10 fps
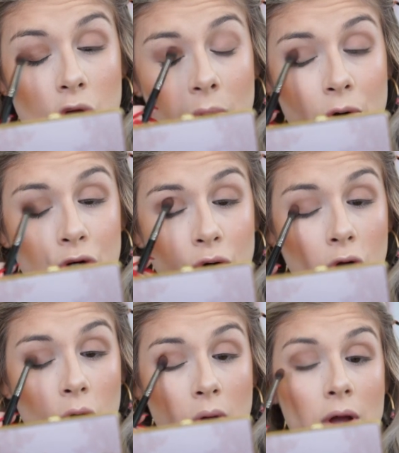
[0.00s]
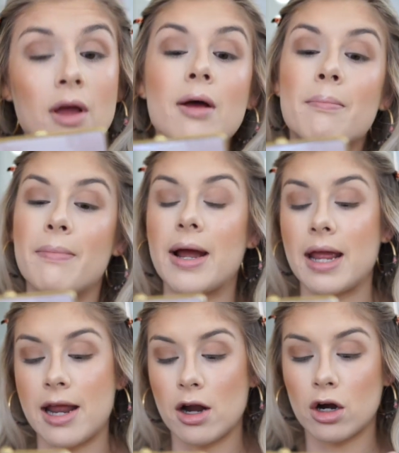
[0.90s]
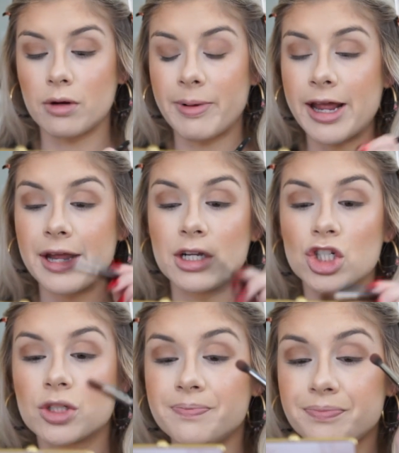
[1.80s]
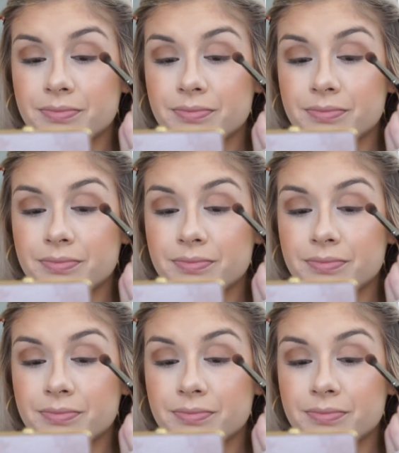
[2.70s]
So I want to grow my hair page,